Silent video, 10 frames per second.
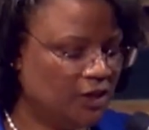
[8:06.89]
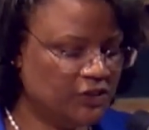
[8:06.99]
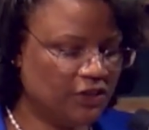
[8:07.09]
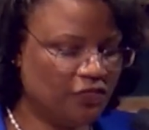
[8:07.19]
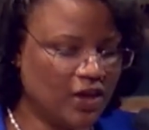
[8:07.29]

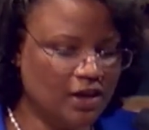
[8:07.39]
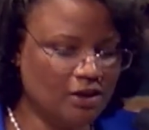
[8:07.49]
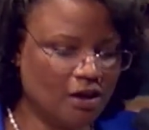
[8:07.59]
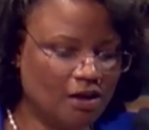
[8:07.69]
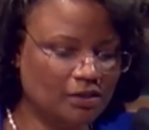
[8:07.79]
There's a
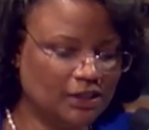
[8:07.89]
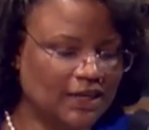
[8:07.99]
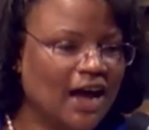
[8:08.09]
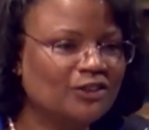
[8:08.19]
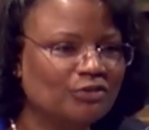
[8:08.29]
thing called the
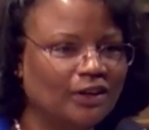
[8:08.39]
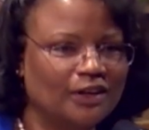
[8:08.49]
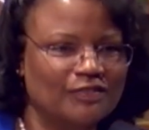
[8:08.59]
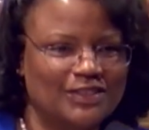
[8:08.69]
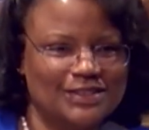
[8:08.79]
doctrine
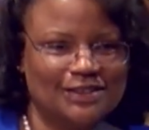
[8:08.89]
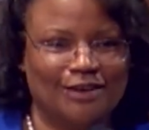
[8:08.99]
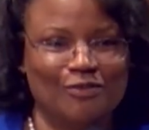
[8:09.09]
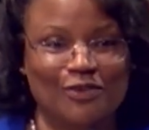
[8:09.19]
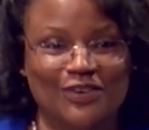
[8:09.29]
of
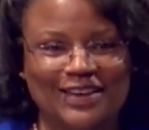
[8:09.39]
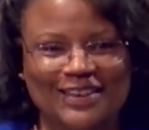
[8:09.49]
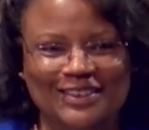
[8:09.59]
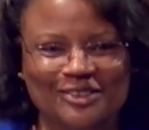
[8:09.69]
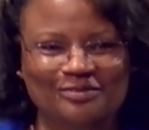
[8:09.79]
discovery,